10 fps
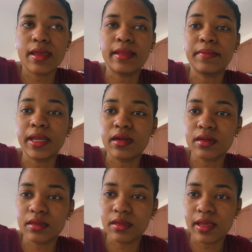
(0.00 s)
And
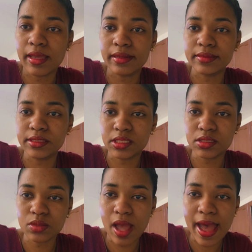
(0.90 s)
matter, and
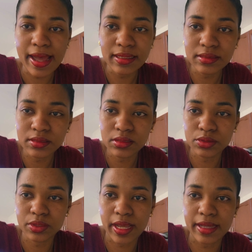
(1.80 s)
just to add
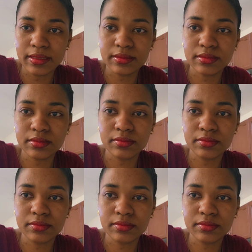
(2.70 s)
to that,